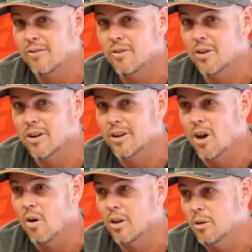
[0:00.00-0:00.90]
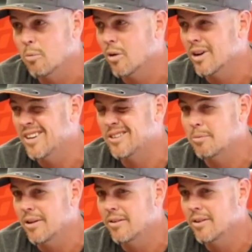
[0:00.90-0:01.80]
If you're going to go a little more
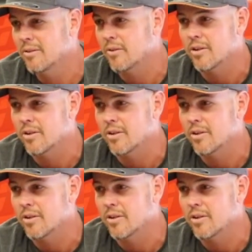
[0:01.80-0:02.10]
inexpensive,